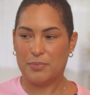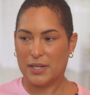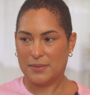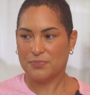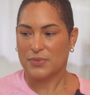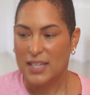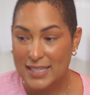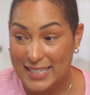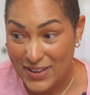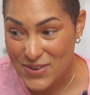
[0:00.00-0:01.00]
But
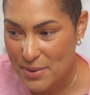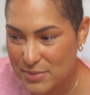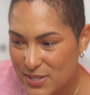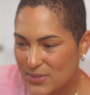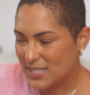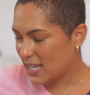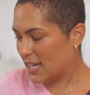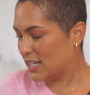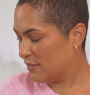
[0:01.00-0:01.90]
oh, I'm so excited.